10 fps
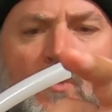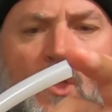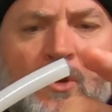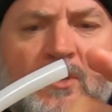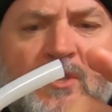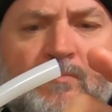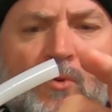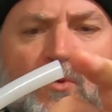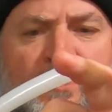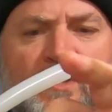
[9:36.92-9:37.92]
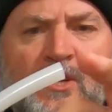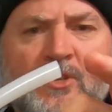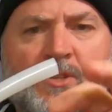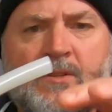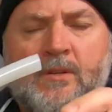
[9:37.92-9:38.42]
I've got a small
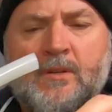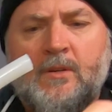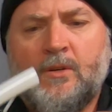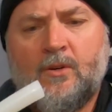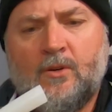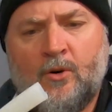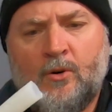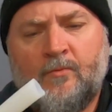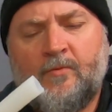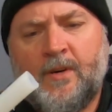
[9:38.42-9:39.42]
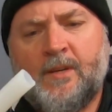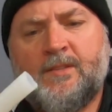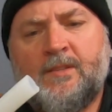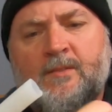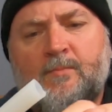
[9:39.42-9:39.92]
section of
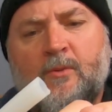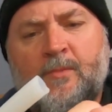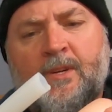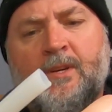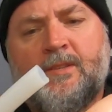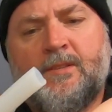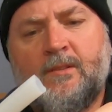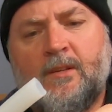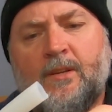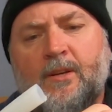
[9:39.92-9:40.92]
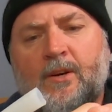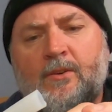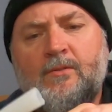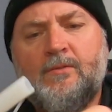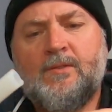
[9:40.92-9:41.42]
6mm silicone
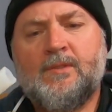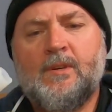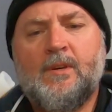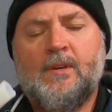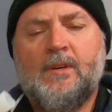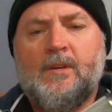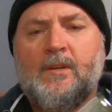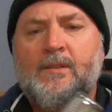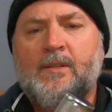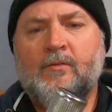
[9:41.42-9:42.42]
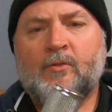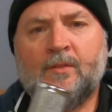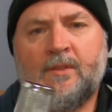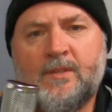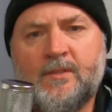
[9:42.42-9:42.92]
hose, and then I've
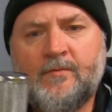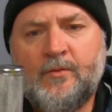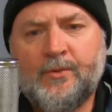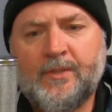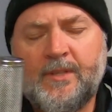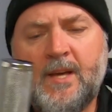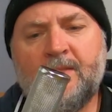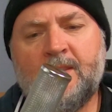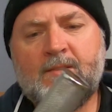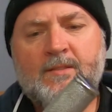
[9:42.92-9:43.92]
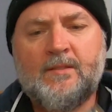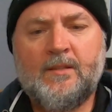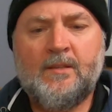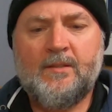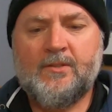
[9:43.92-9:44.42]
got this filter. Now this
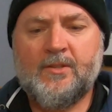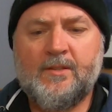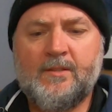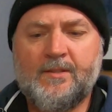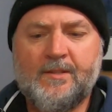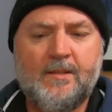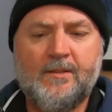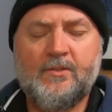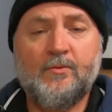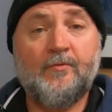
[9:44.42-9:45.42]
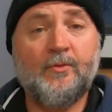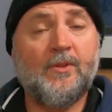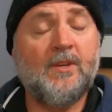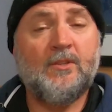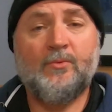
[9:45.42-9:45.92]
is just a stainless steel
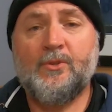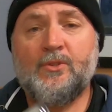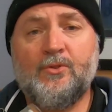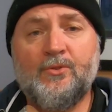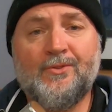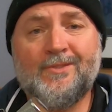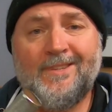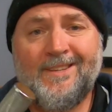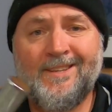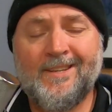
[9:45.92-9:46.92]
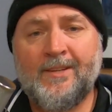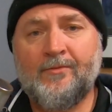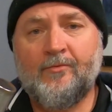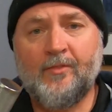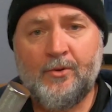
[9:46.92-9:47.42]
filter that you would use in a
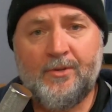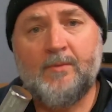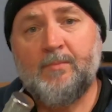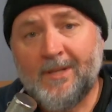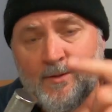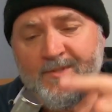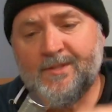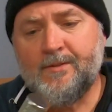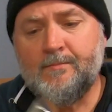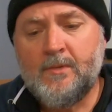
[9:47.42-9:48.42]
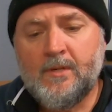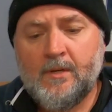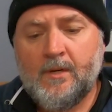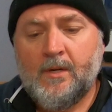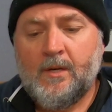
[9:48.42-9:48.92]
floating pickup system.
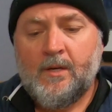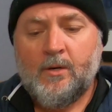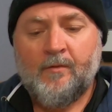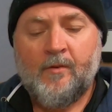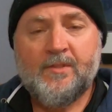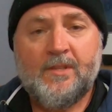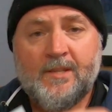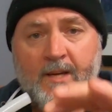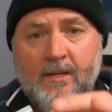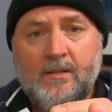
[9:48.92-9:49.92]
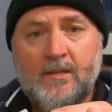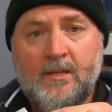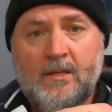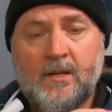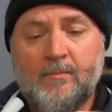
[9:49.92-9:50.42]
I've obviously taken
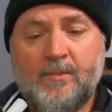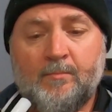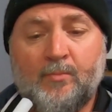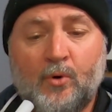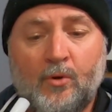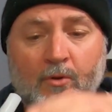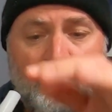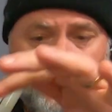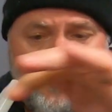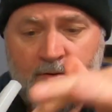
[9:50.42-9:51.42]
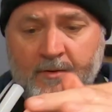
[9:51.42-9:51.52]
the ball off,